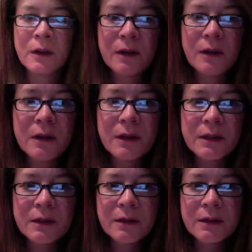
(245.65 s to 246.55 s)
You
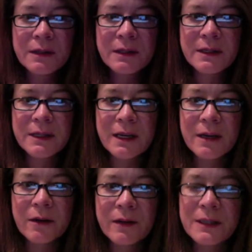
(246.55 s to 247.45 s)
can see it
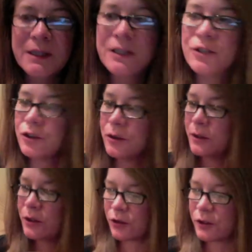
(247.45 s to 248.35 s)
on the tissue.
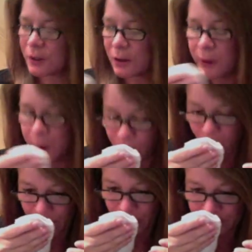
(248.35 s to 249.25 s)
It's just a clear
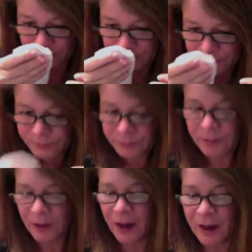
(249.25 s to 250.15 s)
primer.
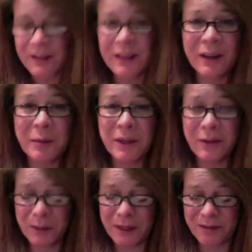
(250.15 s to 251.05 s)
It has a little bit
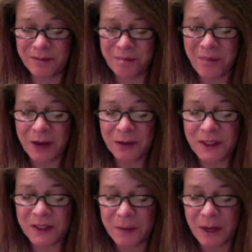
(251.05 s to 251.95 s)
of a metal
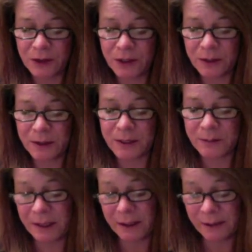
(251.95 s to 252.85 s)
smell to it to
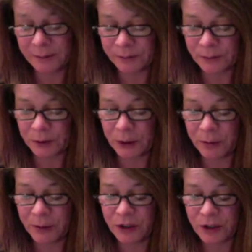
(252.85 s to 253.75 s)
me. Could
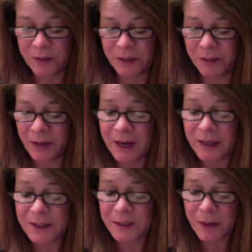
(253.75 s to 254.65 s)
be just me, but I can
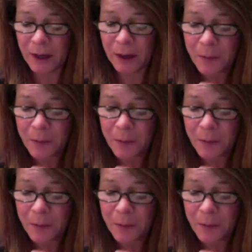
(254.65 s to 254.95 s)
smell it.